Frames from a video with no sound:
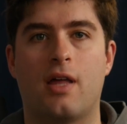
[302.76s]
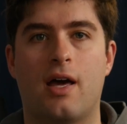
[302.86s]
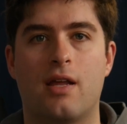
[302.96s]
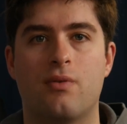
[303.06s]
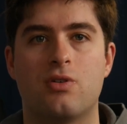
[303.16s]

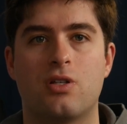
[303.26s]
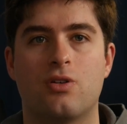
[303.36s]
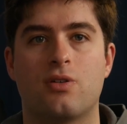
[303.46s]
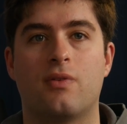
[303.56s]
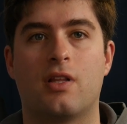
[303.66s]
that it was
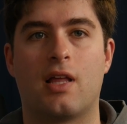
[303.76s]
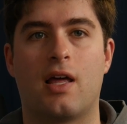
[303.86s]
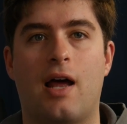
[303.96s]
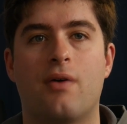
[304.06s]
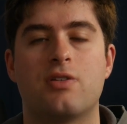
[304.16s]
still something
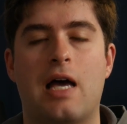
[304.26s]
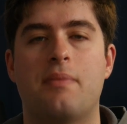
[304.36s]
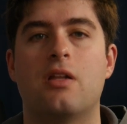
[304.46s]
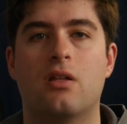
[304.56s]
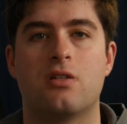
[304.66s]
that I was
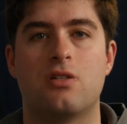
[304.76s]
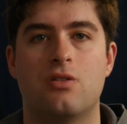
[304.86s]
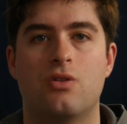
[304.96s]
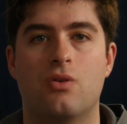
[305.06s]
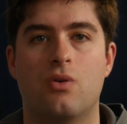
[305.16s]
happy to listen
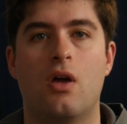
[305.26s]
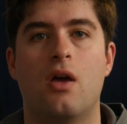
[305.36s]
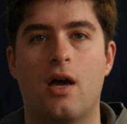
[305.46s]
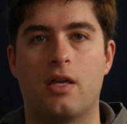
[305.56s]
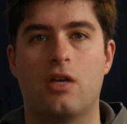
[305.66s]
to
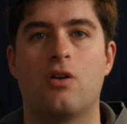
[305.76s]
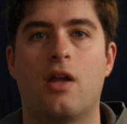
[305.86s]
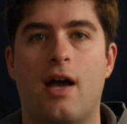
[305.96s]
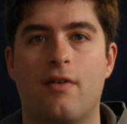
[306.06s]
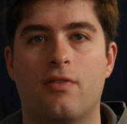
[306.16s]
a year and
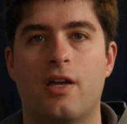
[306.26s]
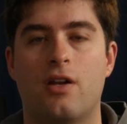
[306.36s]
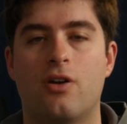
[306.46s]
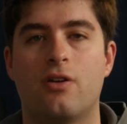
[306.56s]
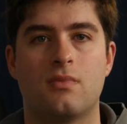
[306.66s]
a half
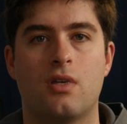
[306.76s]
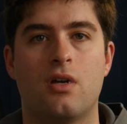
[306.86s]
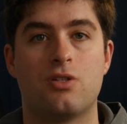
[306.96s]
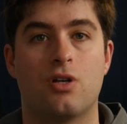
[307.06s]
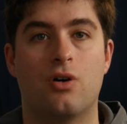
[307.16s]
later.
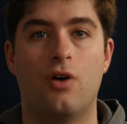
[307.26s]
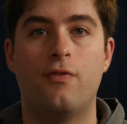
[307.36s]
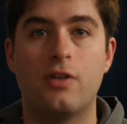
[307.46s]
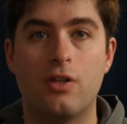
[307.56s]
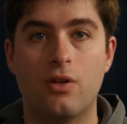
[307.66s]
So
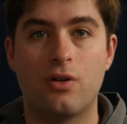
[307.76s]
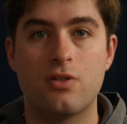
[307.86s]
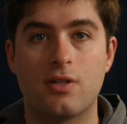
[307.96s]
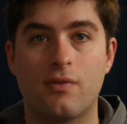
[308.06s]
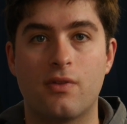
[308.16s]
hopefully you
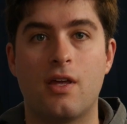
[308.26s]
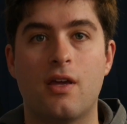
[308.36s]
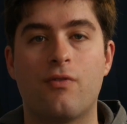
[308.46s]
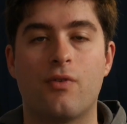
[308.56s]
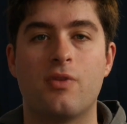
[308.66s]
learned
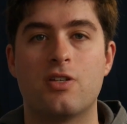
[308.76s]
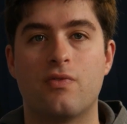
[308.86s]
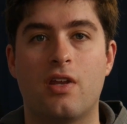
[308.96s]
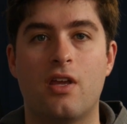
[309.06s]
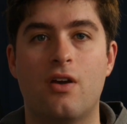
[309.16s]
something from this
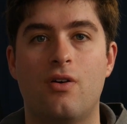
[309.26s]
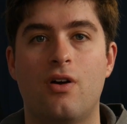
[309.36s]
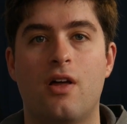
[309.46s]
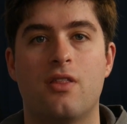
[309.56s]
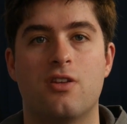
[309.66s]
video.
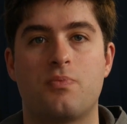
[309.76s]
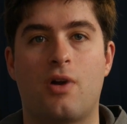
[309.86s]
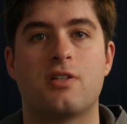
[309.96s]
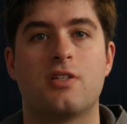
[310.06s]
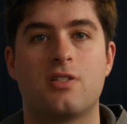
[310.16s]
This
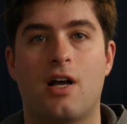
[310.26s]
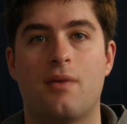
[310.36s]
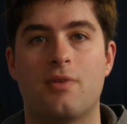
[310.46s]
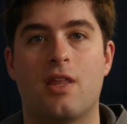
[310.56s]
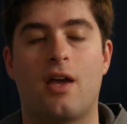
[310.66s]
process
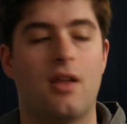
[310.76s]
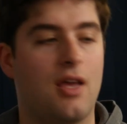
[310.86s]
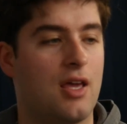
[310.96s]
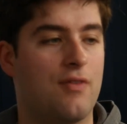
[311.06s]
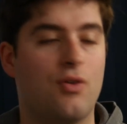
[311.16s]
taught me that
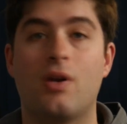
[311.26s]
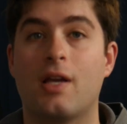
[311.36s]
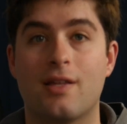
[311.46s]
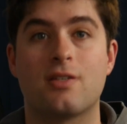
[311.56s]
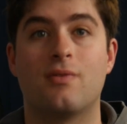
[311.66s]
if you want to
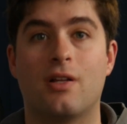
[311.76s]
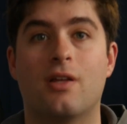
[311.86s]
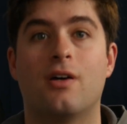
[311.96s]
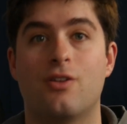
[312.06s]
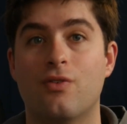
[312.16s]
get something
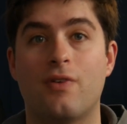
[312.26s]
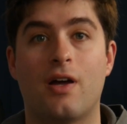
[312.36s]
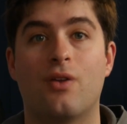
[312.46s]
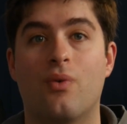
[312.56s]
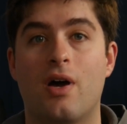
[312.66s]
done, you
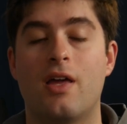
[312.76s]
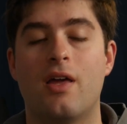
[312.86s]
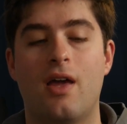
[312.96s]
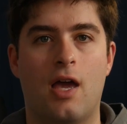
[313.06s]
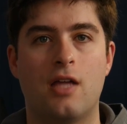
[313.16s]
find a way.
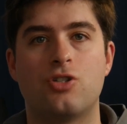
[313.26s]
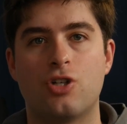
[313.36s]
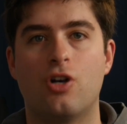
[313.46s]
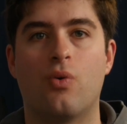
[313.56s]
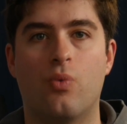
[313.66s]
And
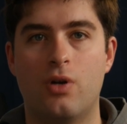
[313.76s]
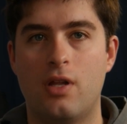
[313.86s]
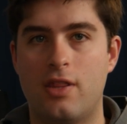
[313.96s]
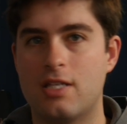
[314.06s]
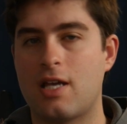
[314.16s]
sure,
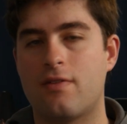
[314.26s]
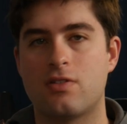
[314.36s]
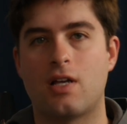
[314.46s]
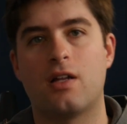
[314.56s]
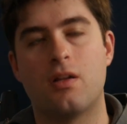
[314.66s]
would this have
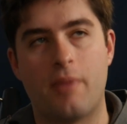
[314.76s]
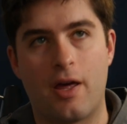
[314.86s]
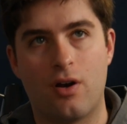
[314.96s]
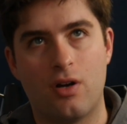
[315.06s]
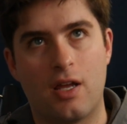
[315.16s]
sounded
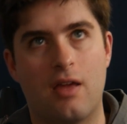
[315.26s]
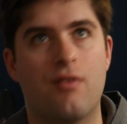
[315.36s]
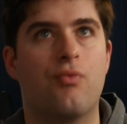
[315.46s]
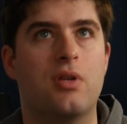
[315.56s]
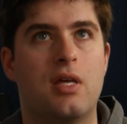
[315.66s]
better
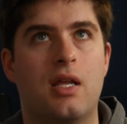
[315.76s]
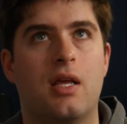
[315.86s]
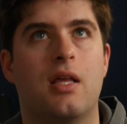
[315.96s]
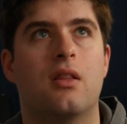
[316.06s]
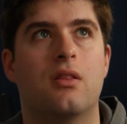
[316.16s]
if we did it
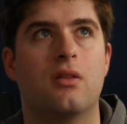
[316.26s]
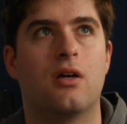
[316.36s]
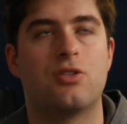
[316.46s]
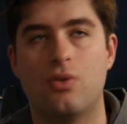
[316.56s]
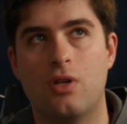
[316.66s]
in
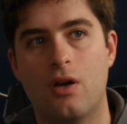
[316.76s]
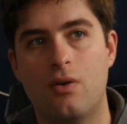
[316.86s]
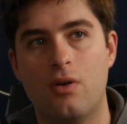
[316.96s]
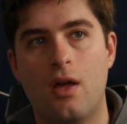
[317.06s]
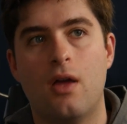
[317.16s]
a
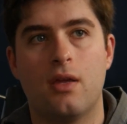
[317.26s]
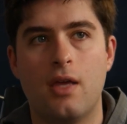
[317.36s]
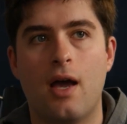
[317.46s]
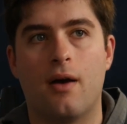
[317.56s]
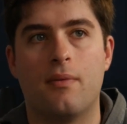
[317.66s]
studio?
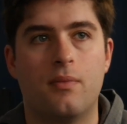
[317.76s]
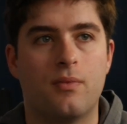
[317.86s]
Yeah,